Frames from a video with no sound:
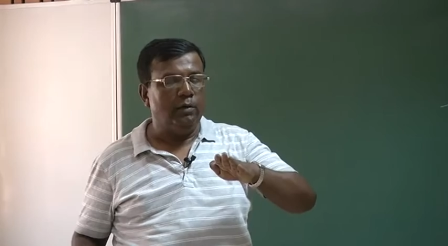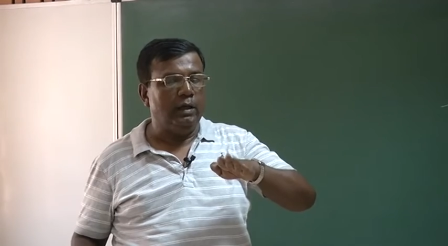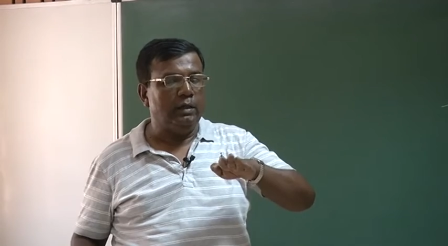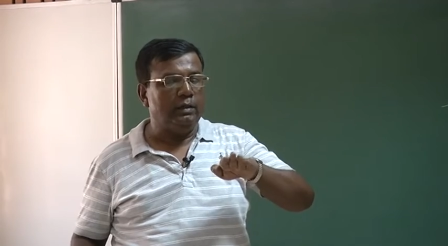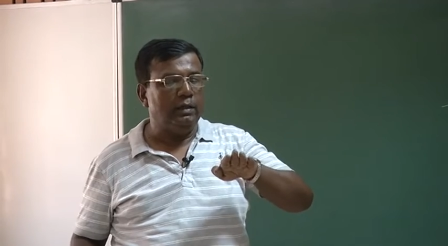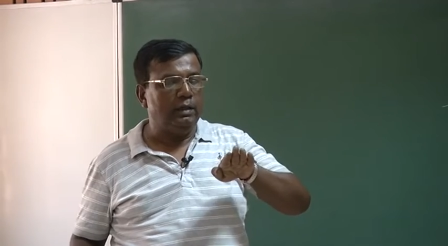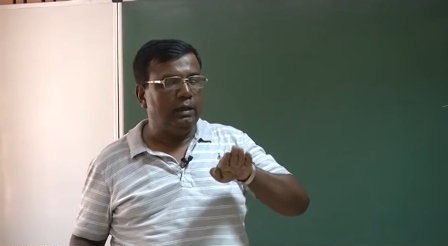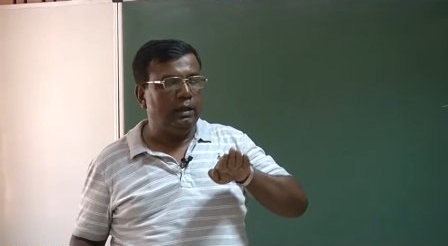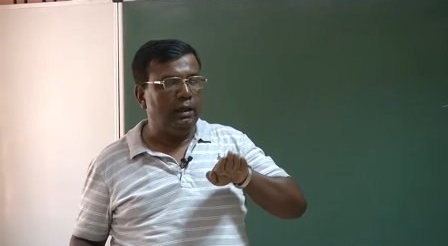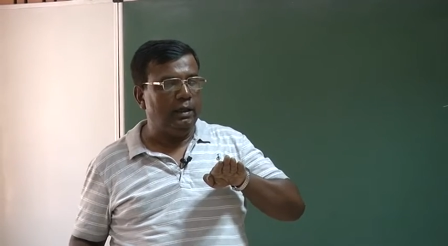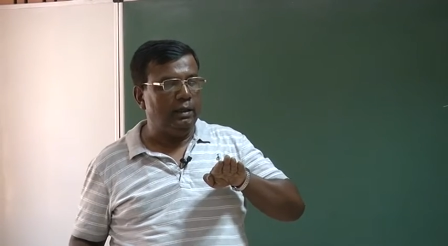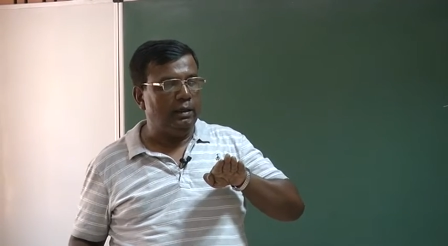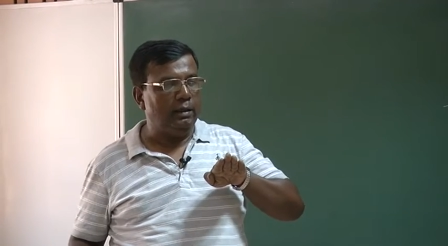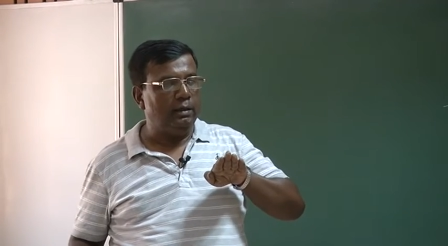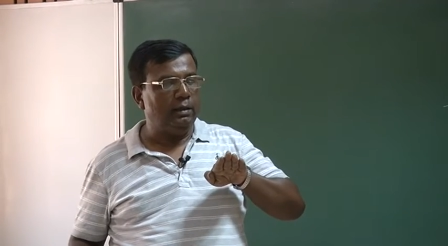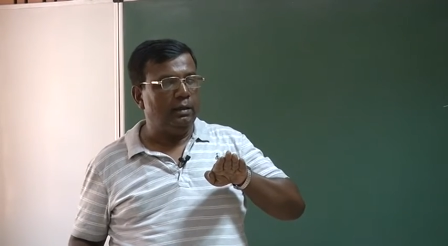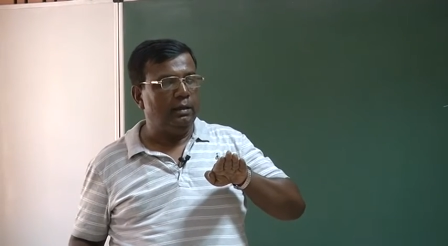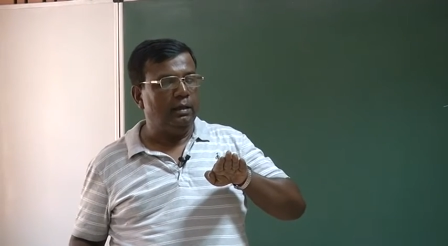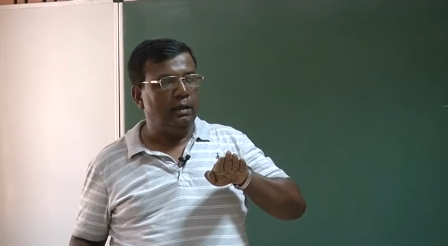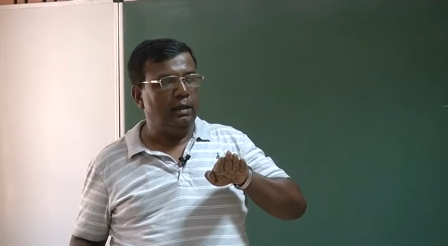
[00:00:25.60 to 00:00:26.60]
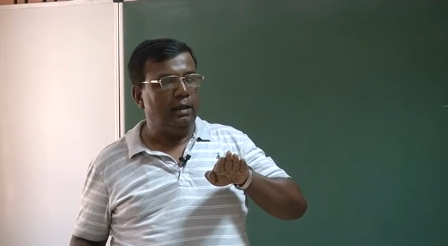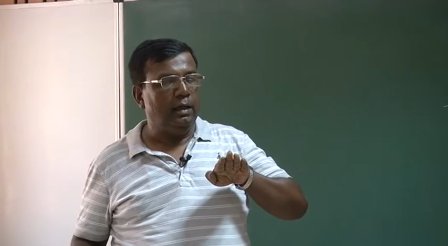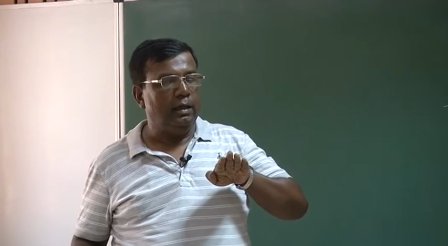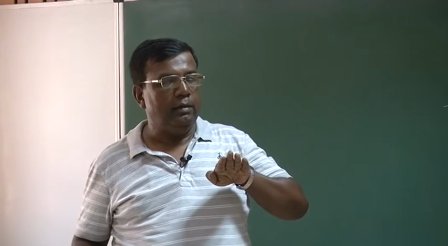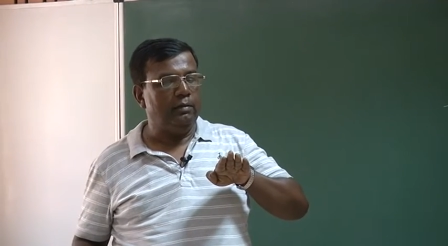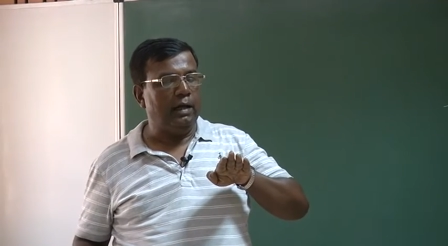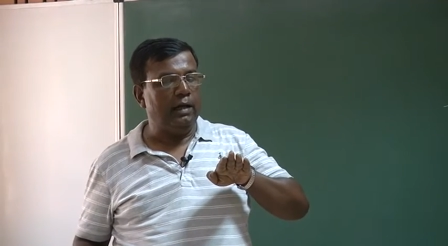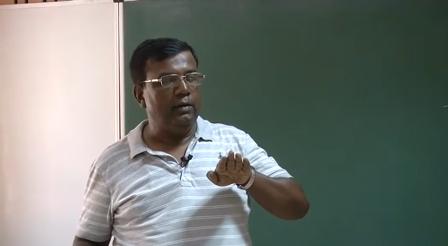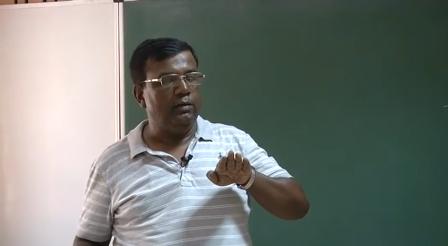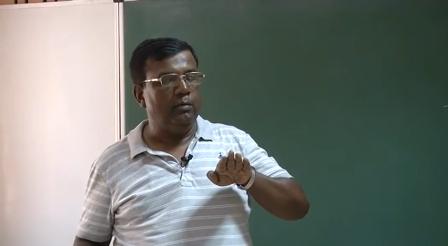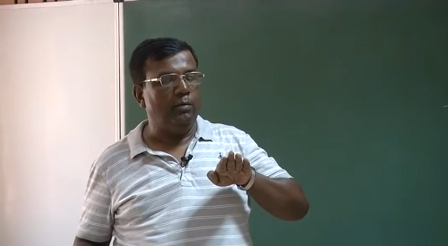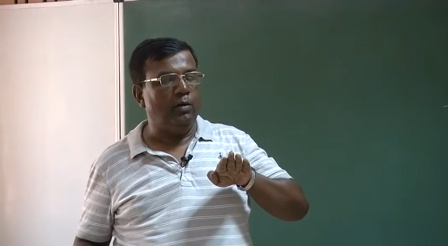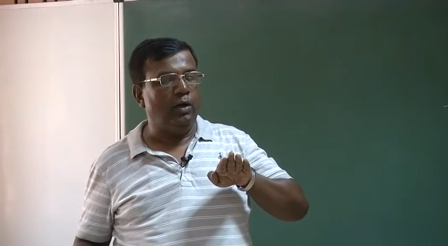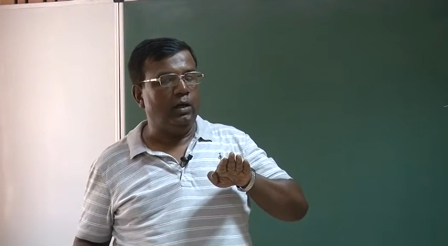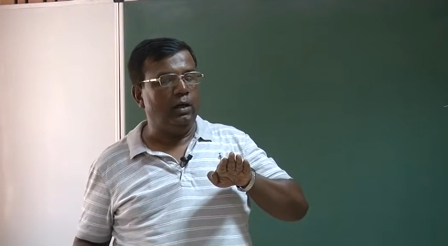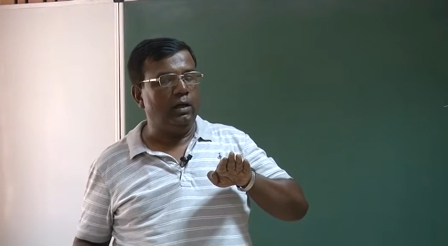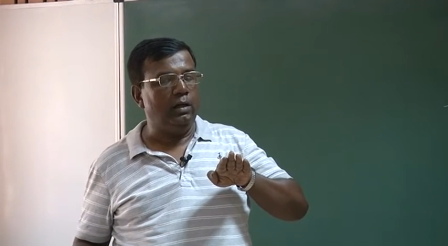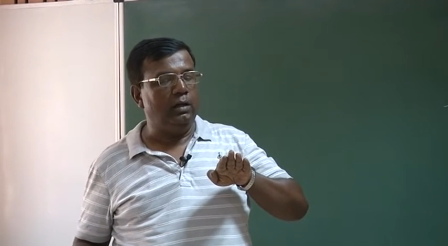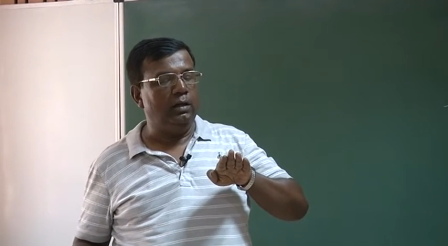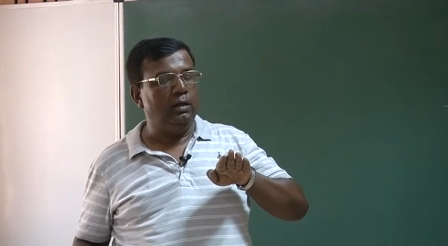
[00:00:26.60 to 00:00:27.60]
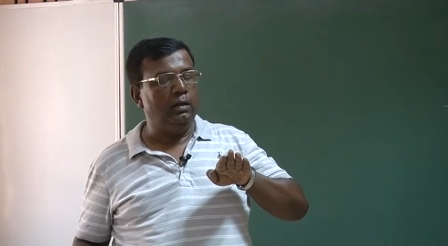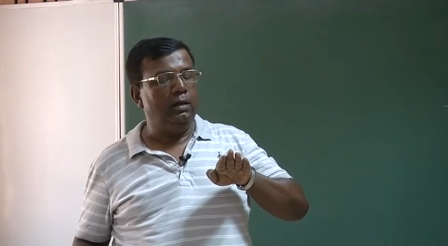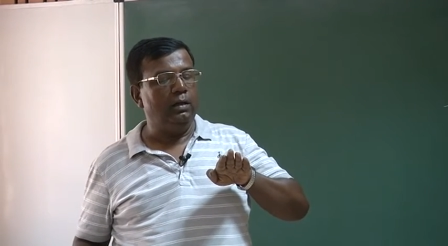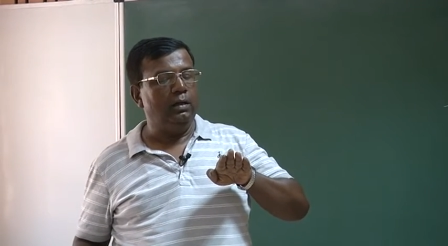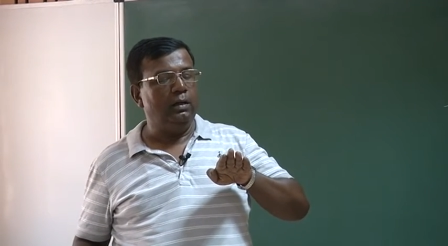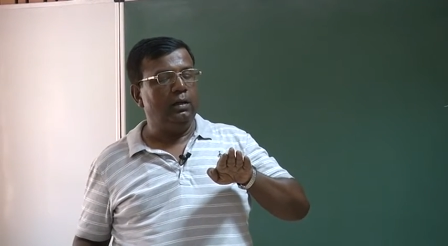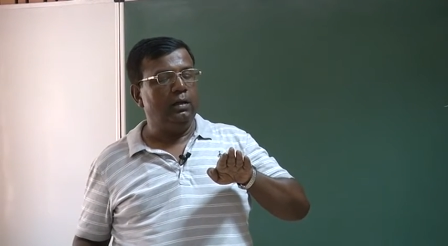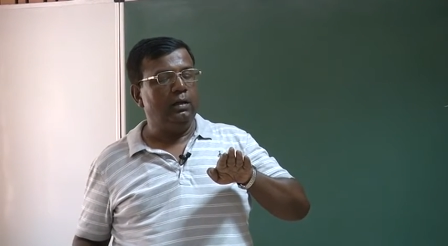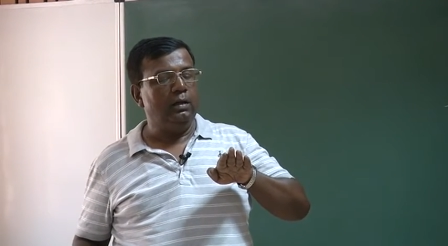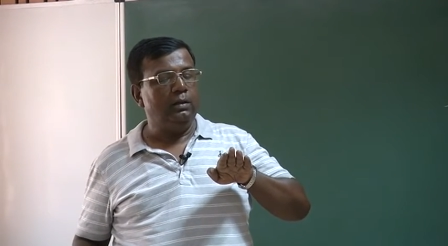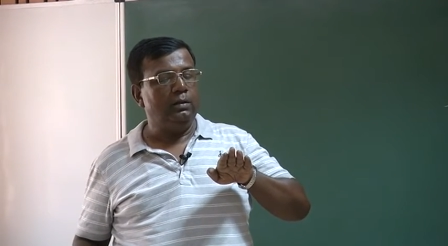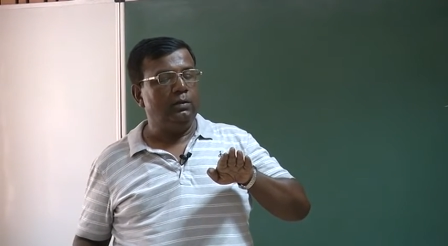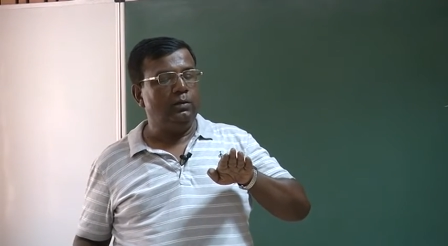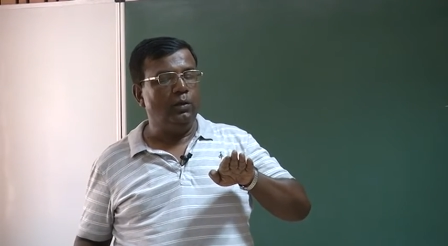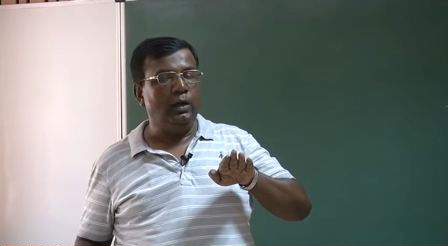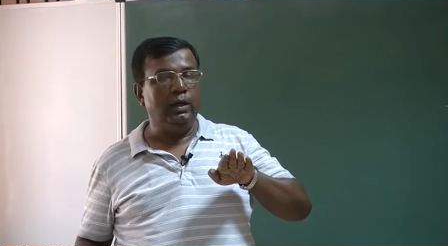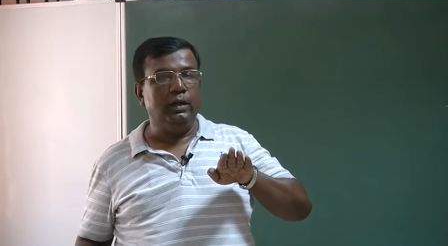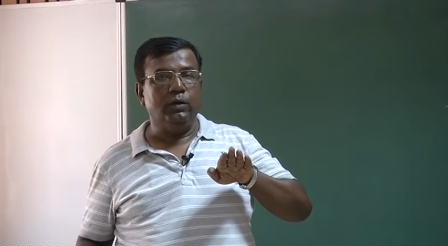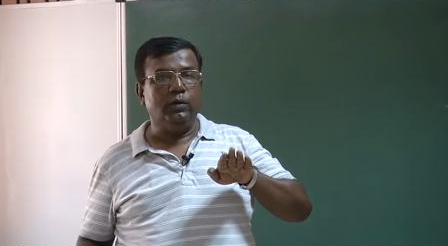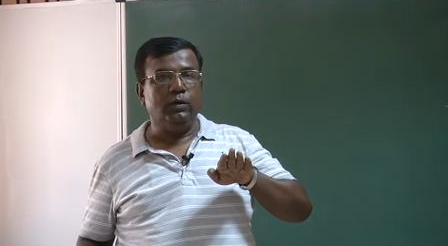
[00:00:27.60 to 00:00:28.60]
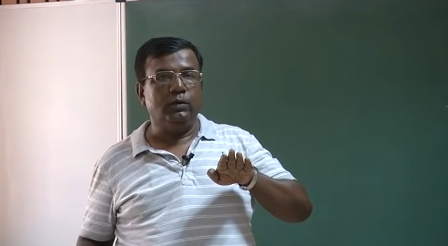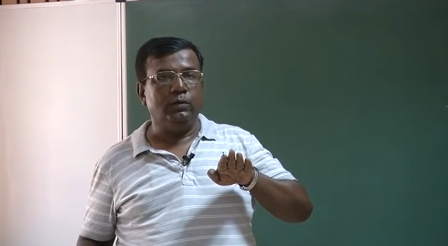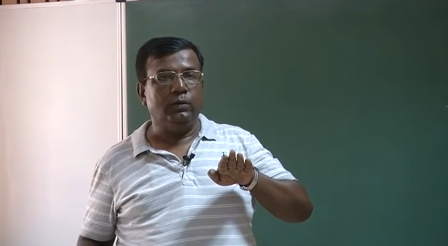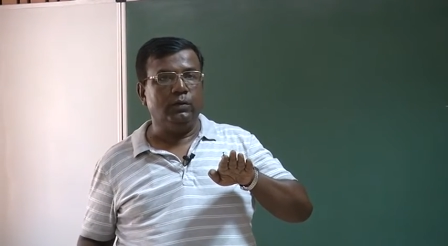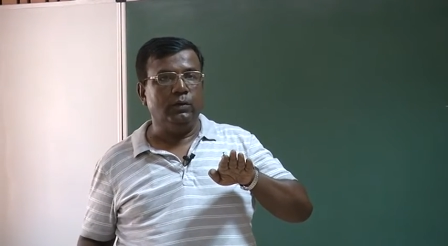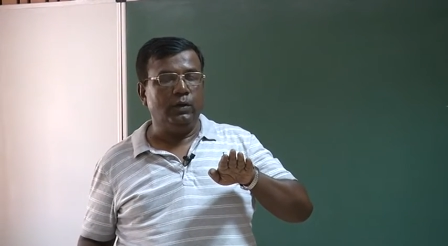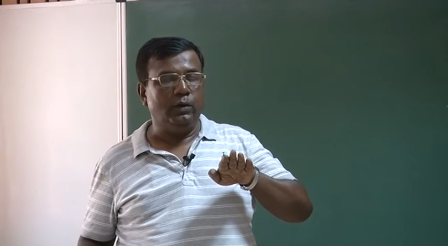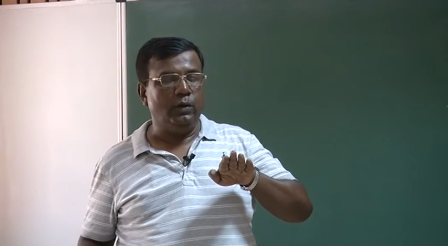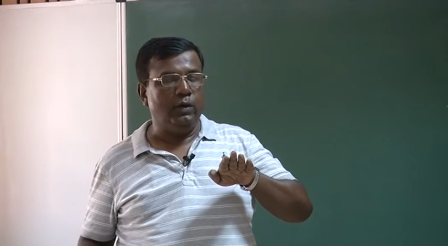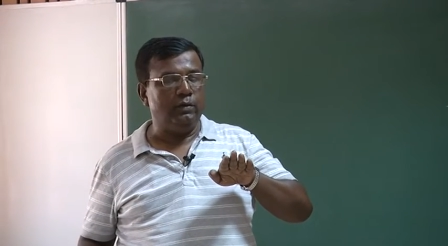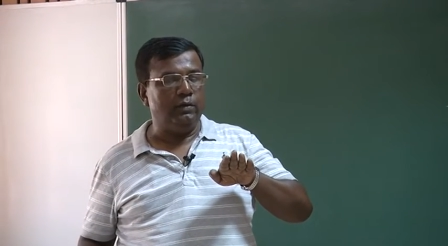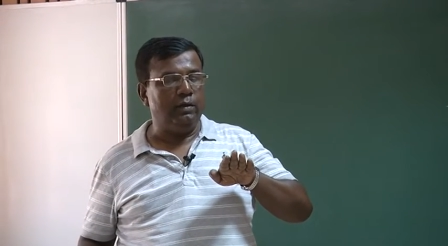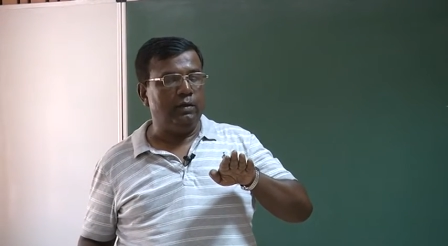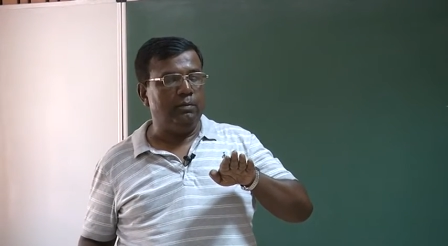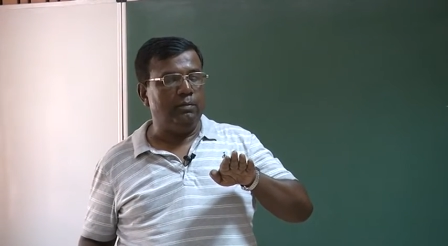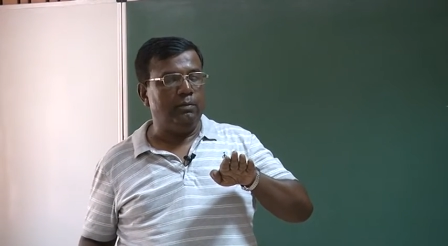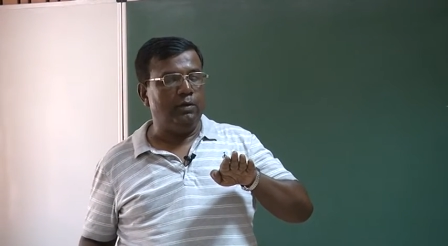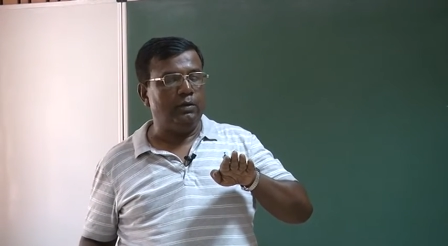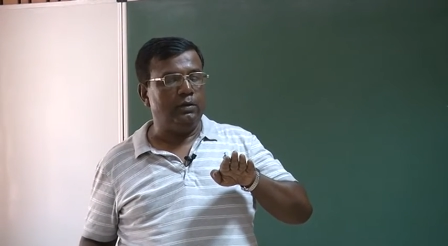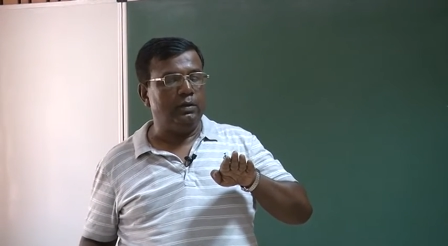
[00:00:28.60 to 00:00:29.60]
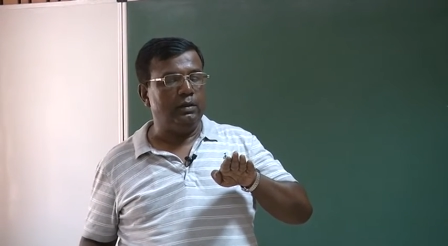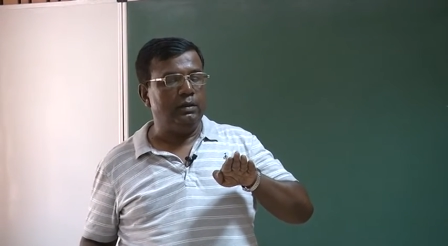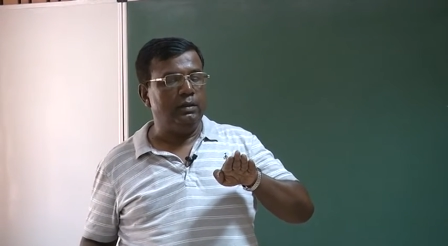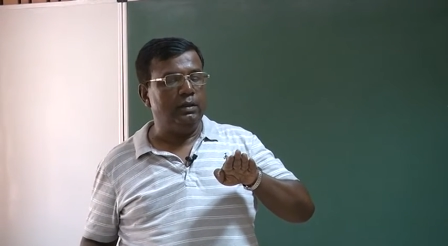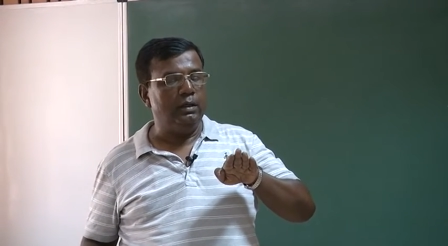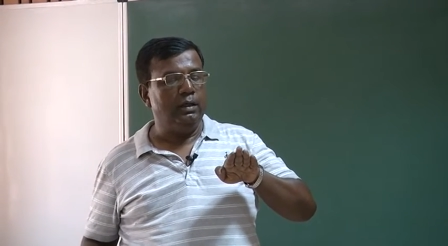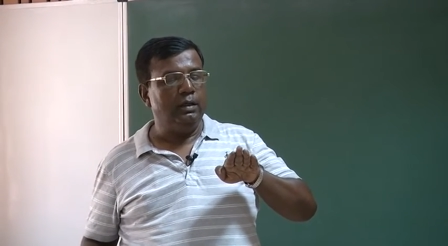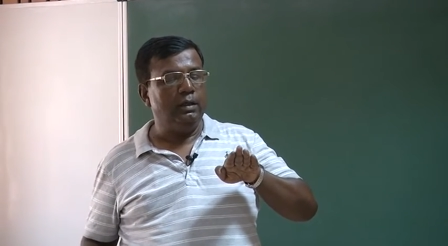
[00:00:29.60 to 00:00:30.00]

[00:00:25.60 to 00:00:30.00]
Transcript: are thinking and trying to model through equation of motion